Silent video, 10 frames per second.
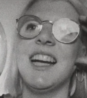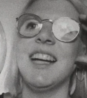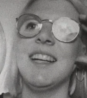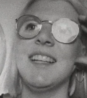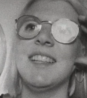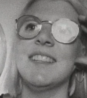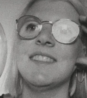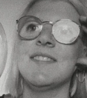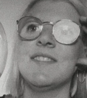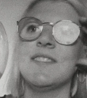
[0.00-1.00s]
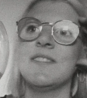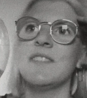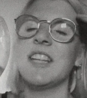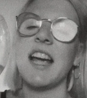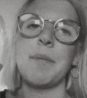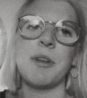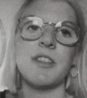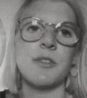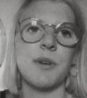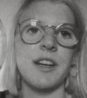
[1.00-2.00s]
Um, but yeah, I'm not
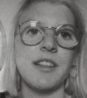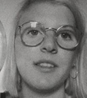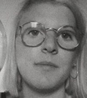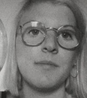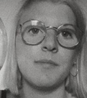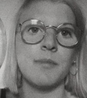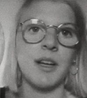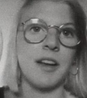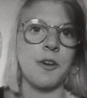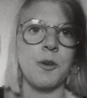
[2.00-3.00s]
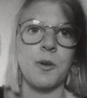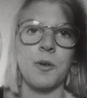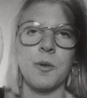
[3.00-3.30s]
straight, but I know.